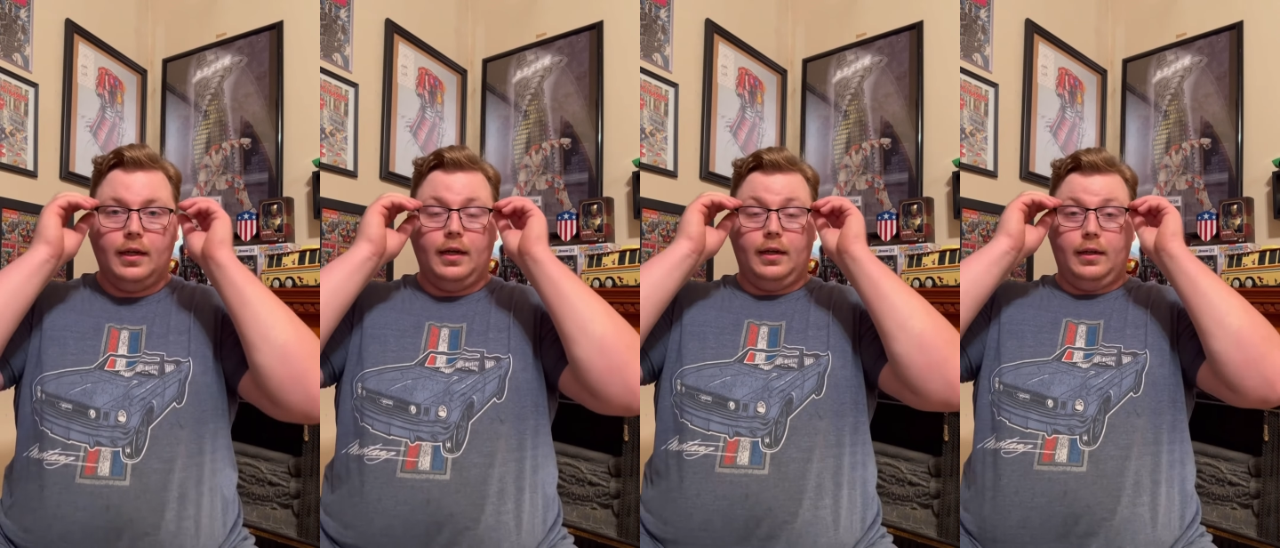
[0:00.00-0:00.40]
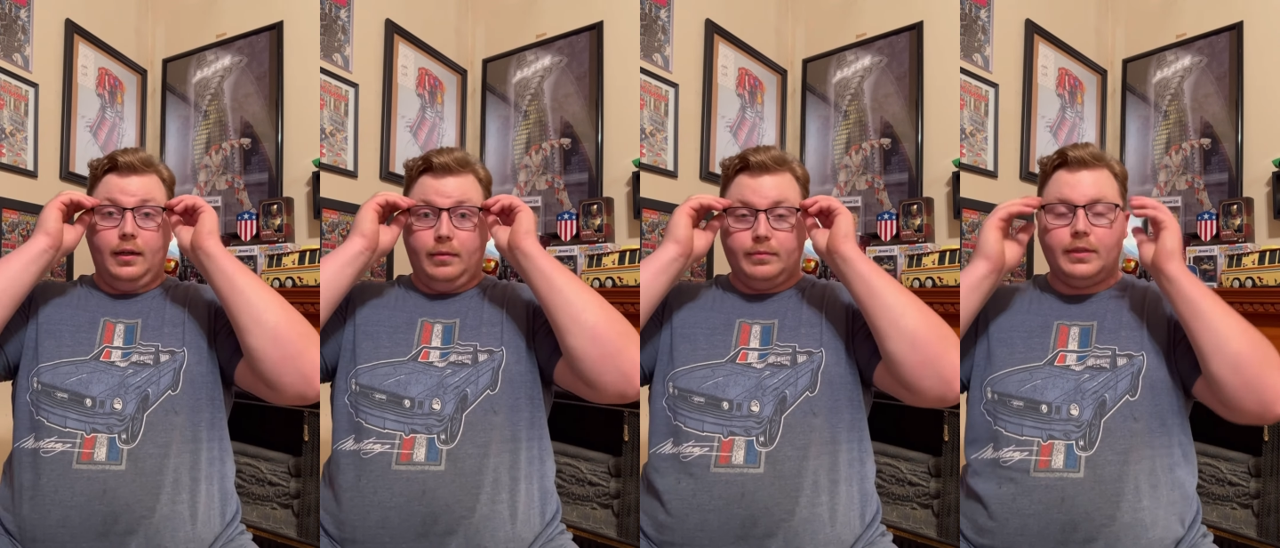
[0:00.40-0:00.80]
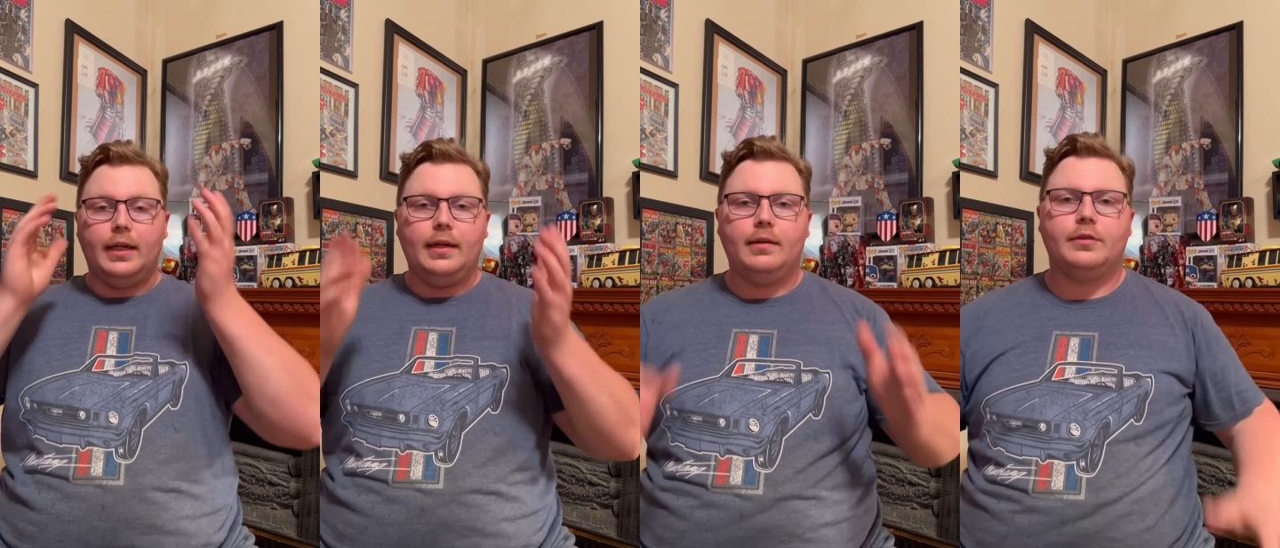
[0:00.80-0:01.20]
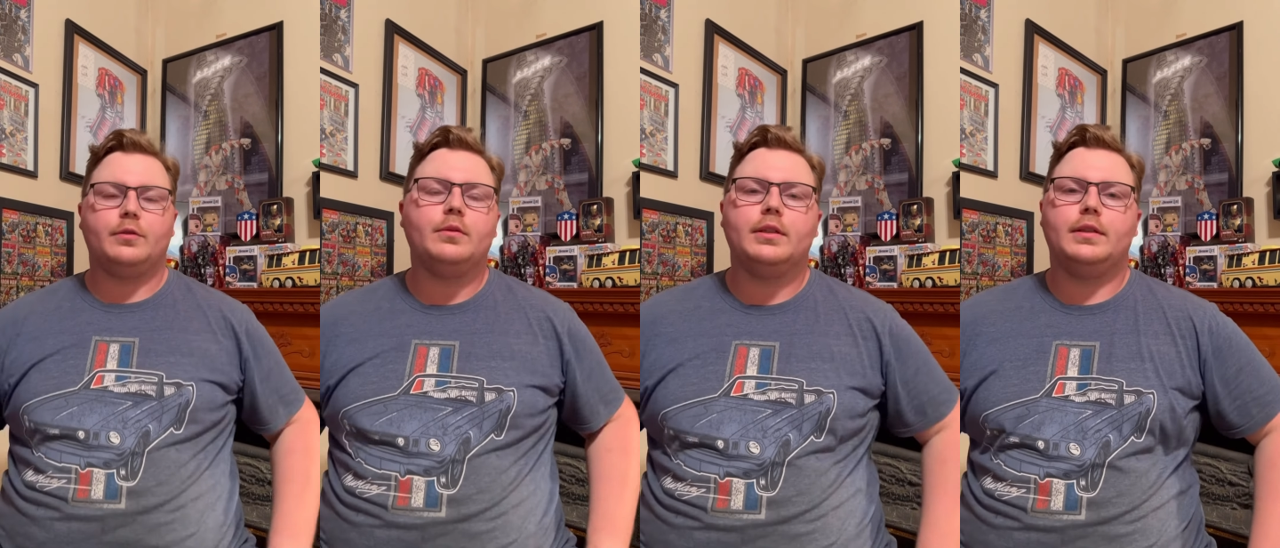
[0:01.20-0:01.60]
Today I
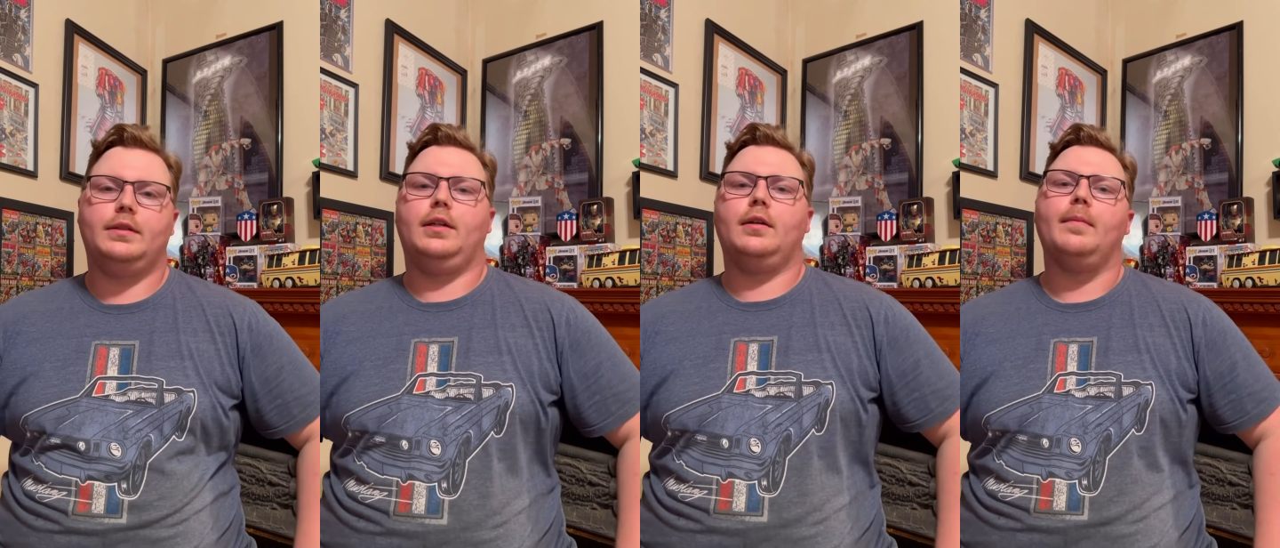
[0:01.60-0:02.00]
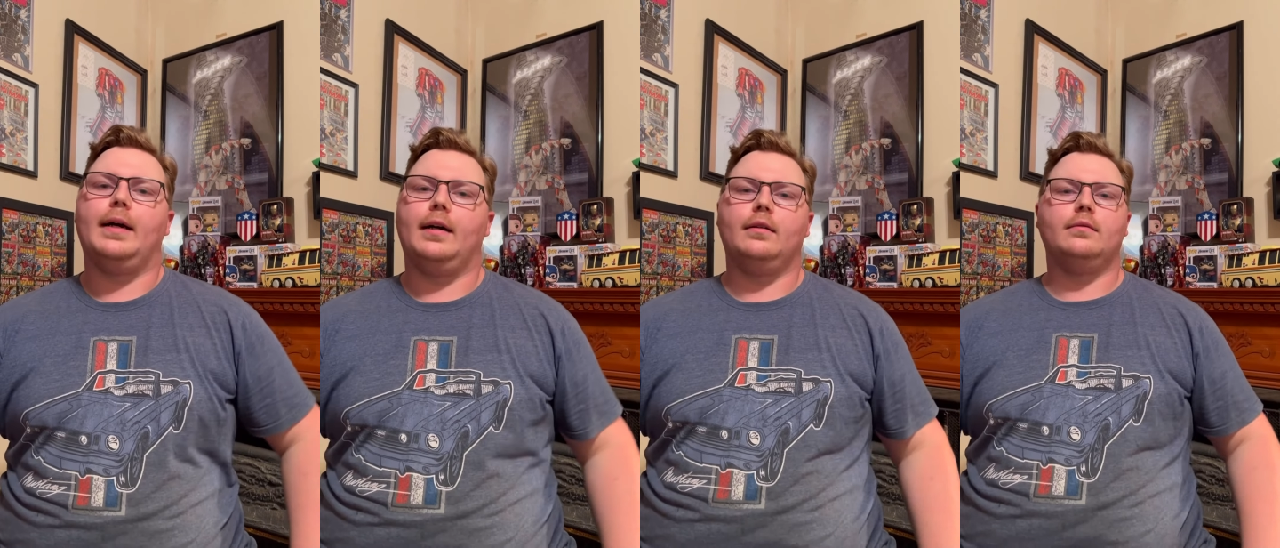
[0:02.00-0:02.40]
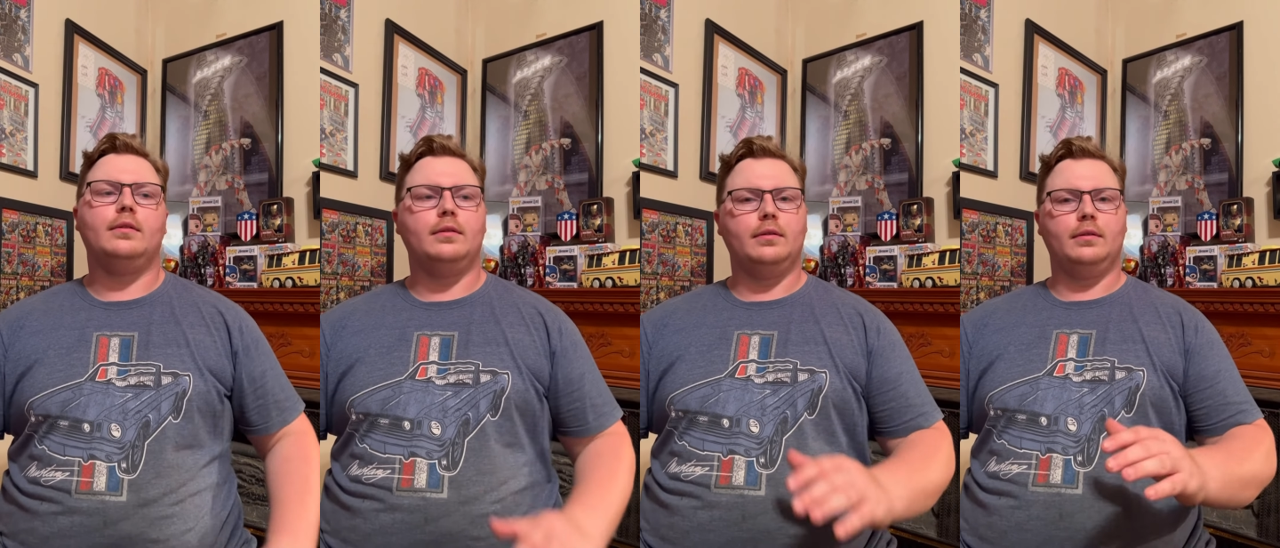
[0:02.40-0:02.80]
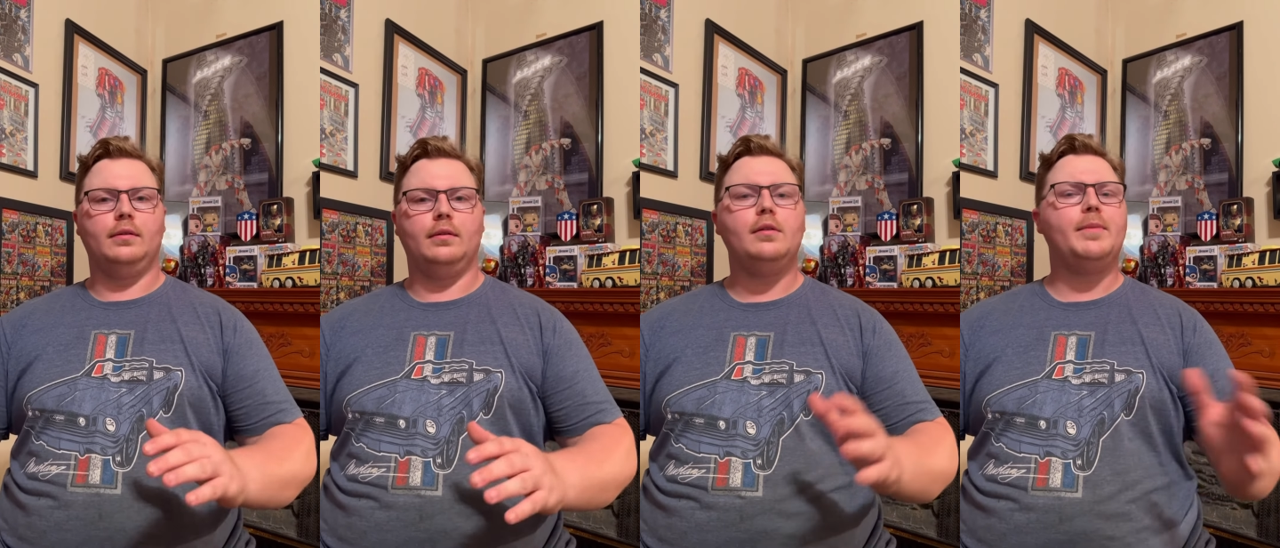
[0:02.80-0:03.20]
just wanted to talk about
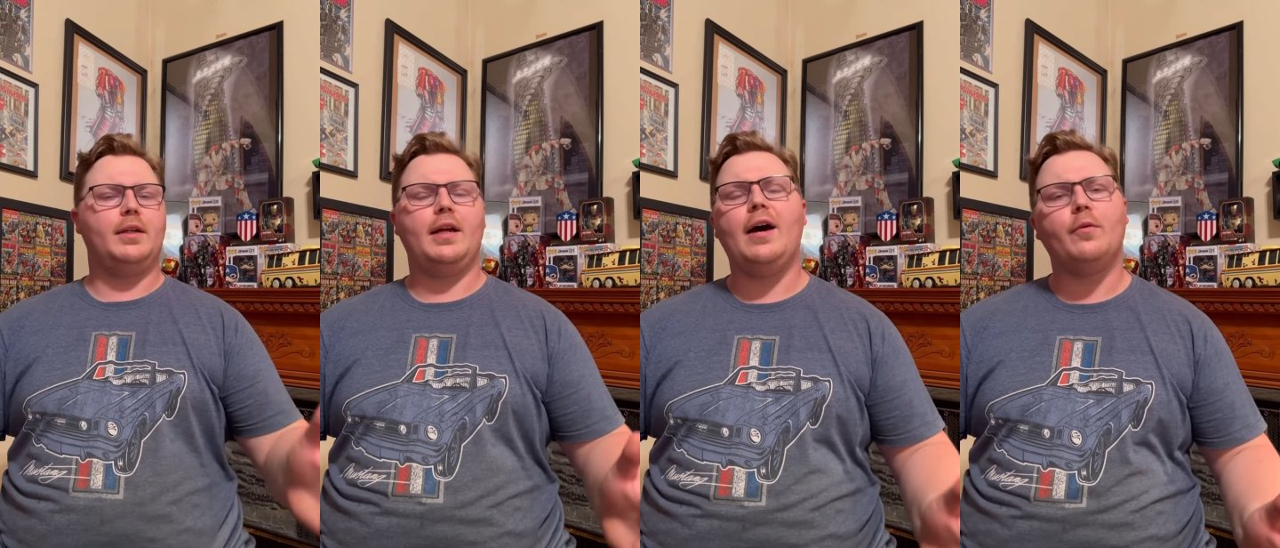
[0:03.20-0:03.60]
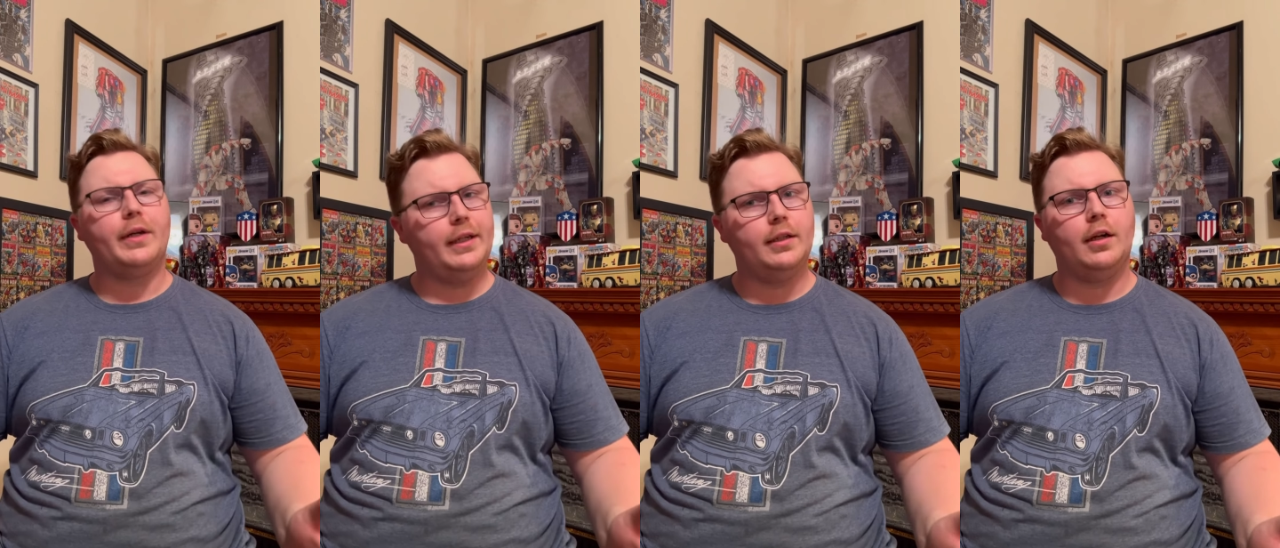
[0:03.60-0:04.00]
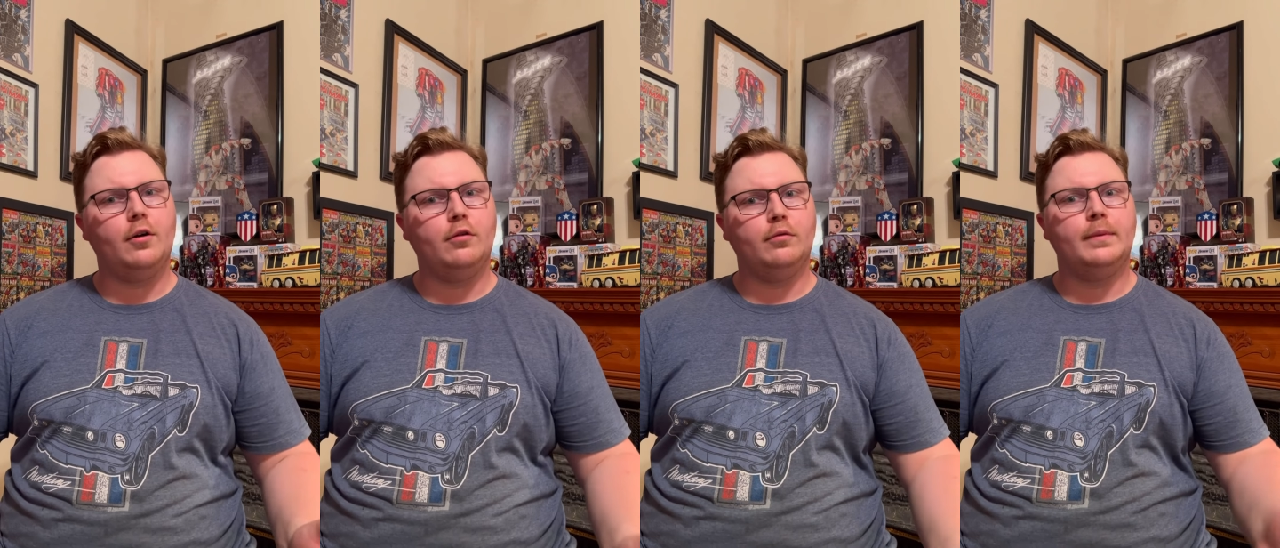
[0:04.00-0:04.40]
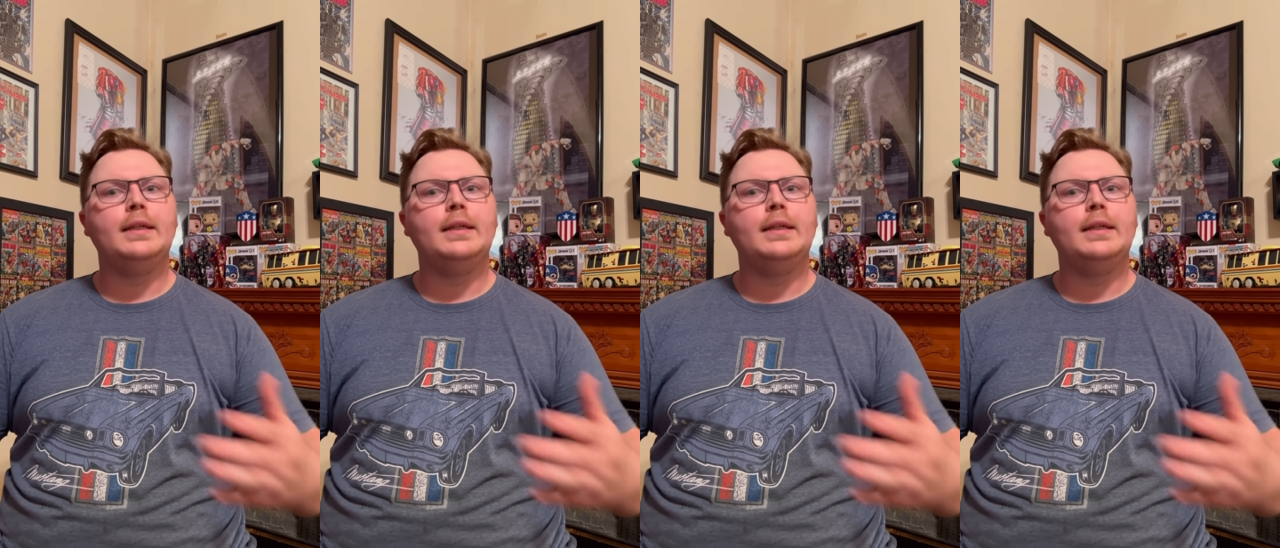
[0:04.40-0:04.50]
a little bit on how we're getting it home,